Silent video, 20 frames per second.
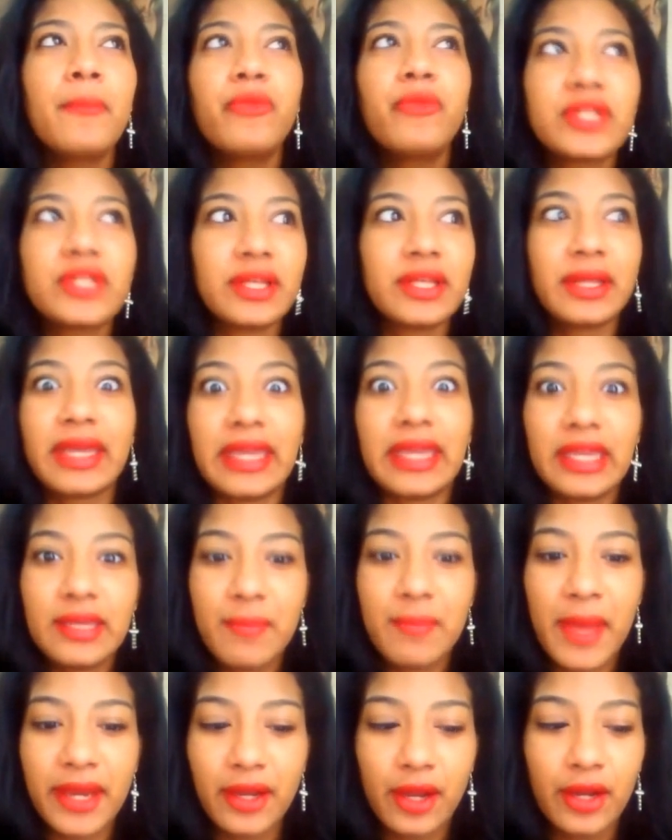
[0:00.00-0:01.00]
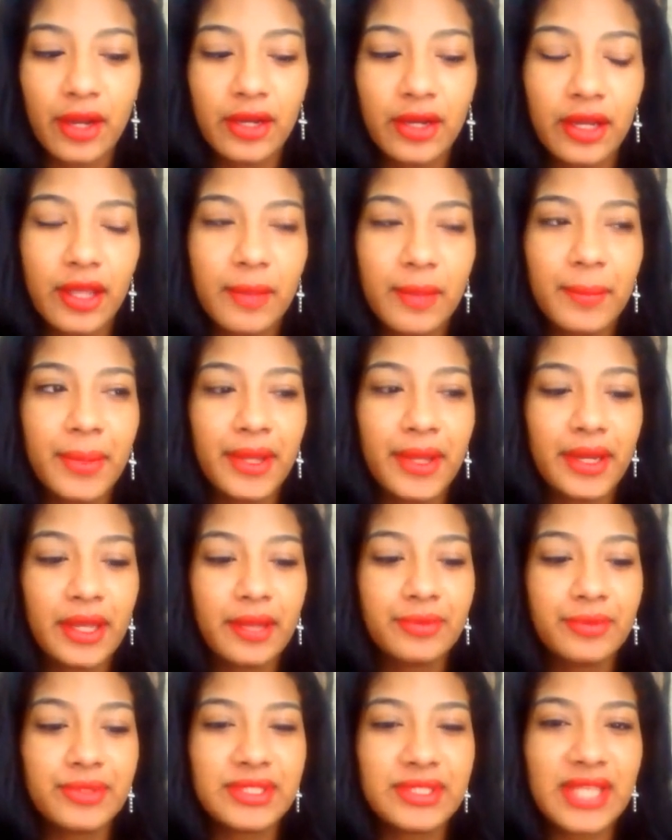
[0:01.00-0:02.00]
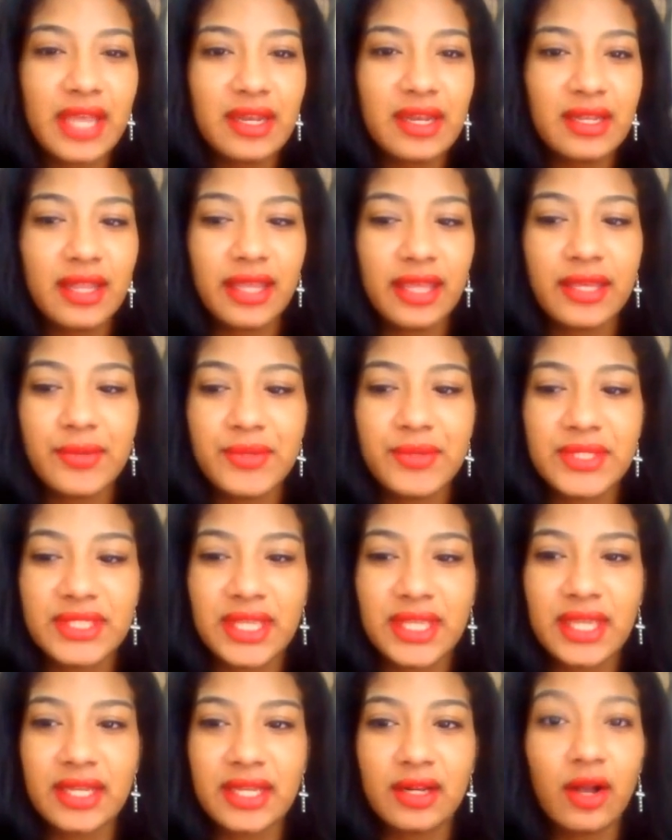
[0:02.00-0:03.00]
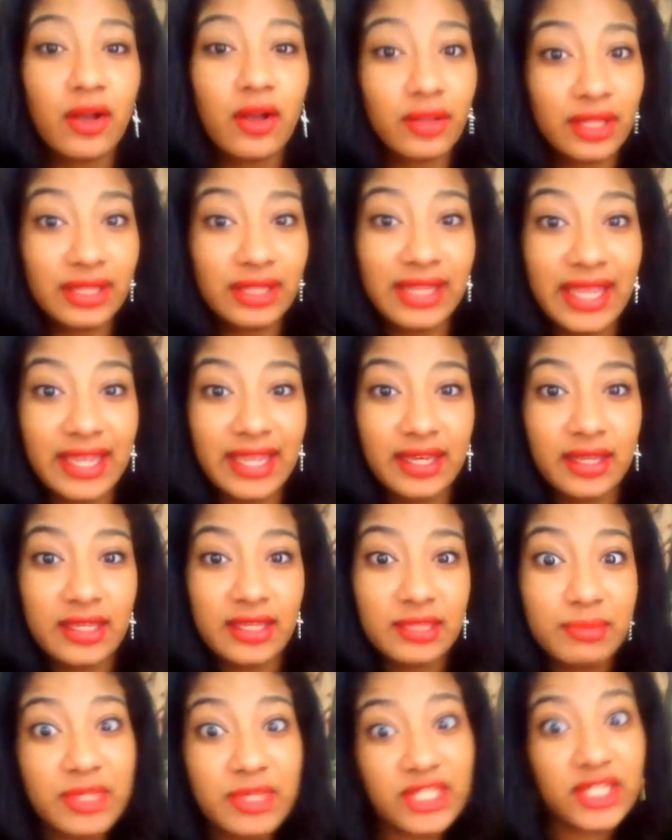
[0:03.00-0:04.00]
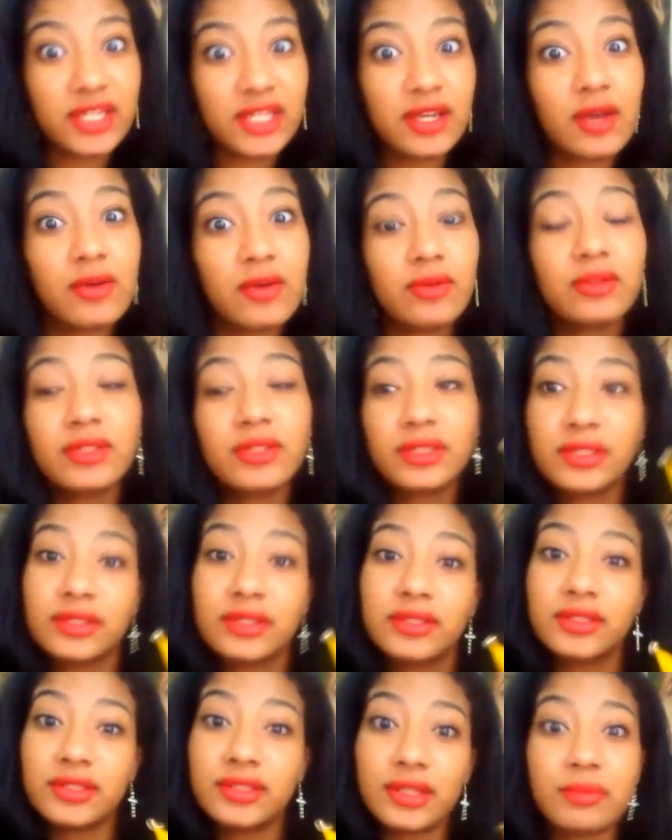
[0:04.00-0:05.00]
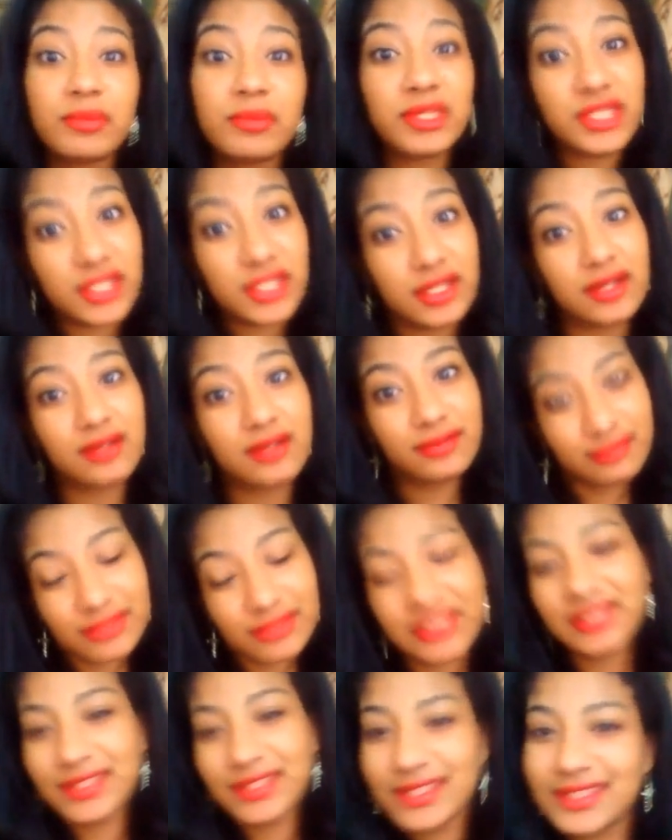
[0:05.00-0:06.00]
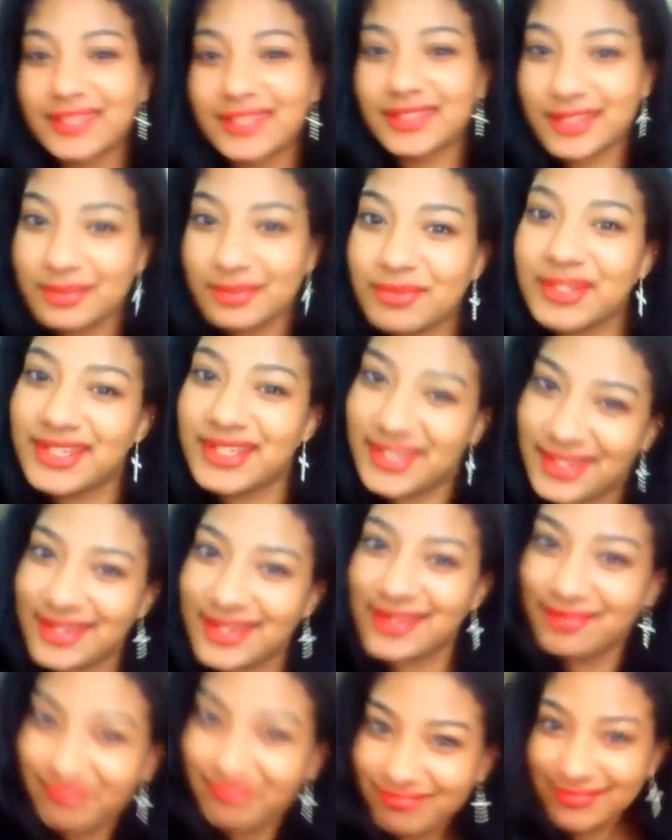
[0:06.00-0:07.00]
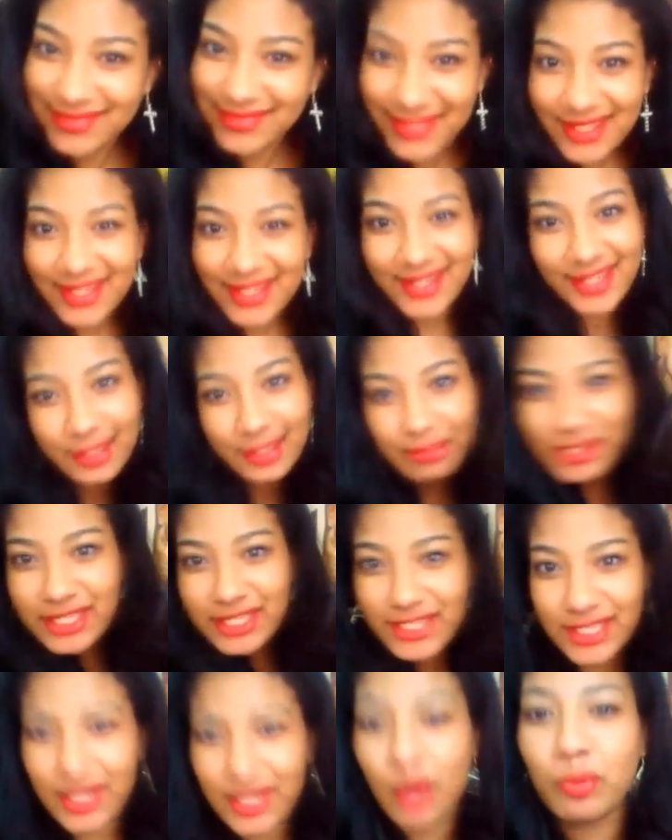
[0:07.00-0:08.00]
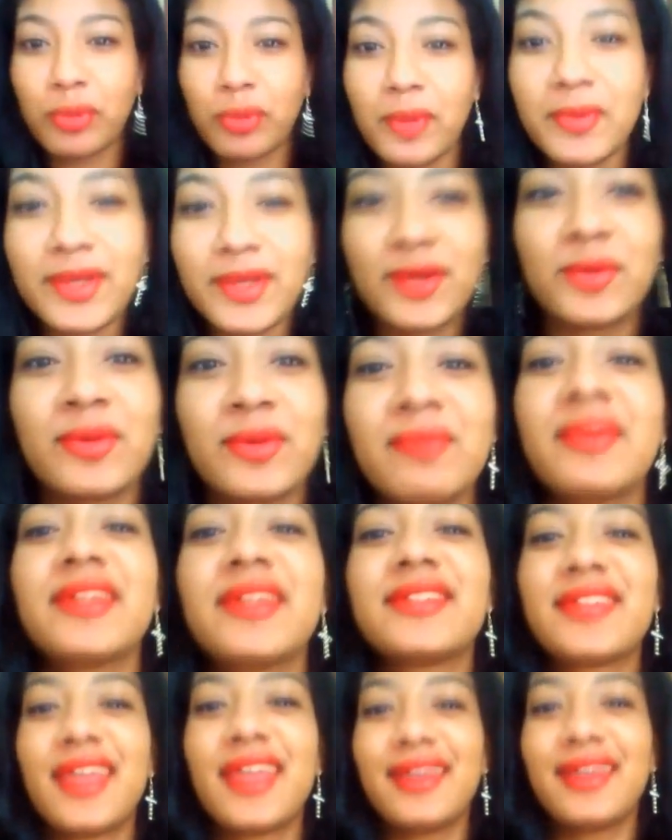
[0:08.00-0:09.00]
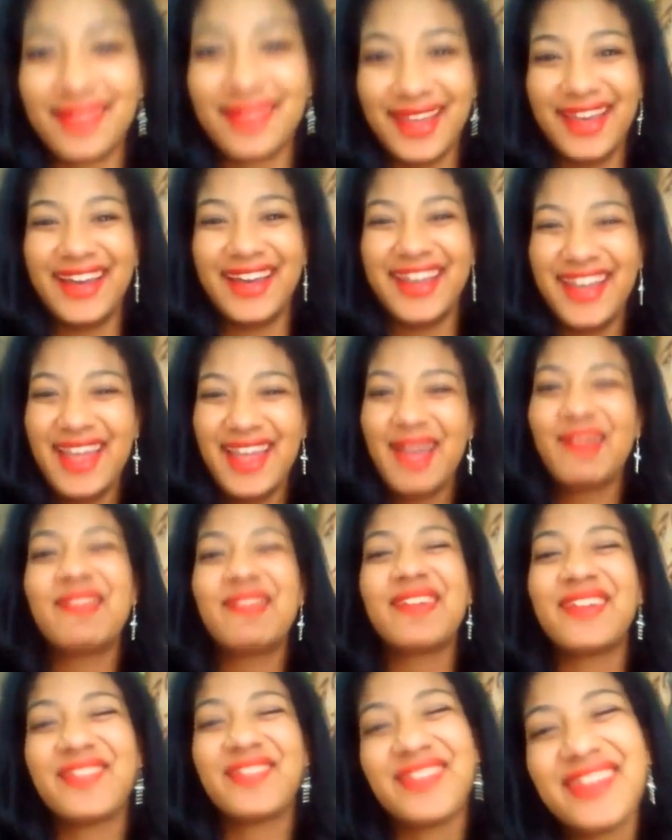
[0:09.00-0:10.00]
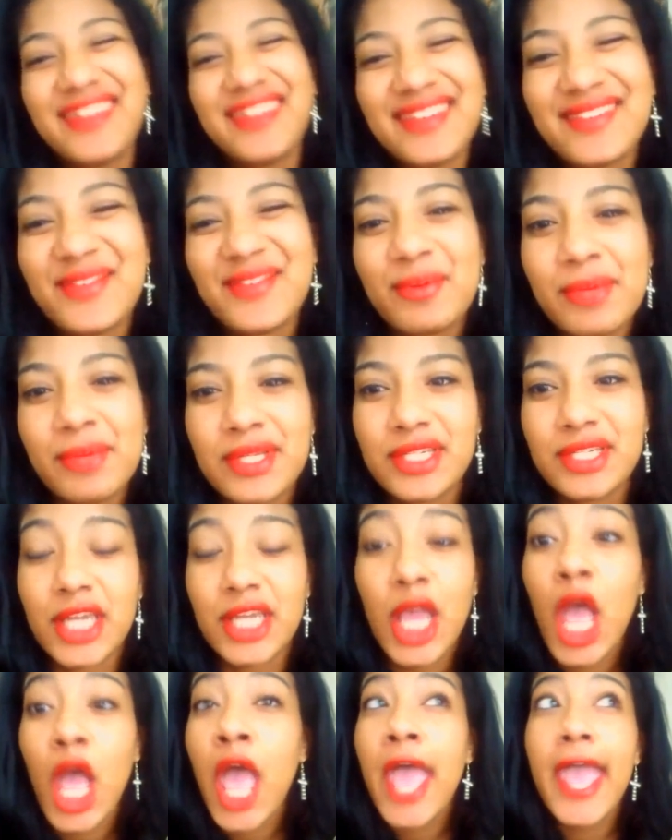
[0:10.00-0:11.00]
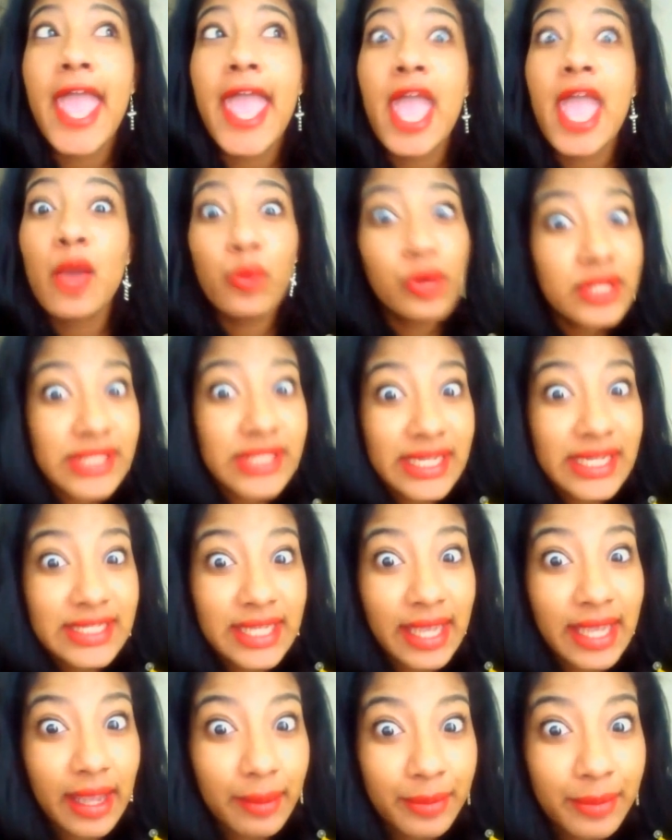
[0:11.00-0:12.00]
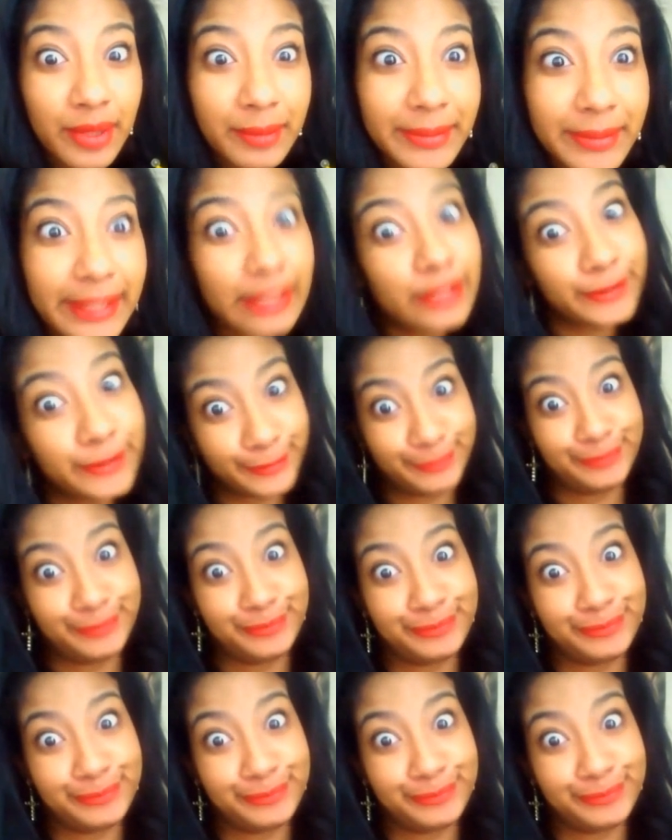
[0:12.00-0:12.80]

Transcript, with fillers: First time like anybody heard it, but it was sounding like he was saying, "All the ladies, meet you go, da da da, meet you go, da da da, meet you go." Da, da, da, meet you go. Put me on a remix, okay? Put me on remix, And when Tay Tay album coming out?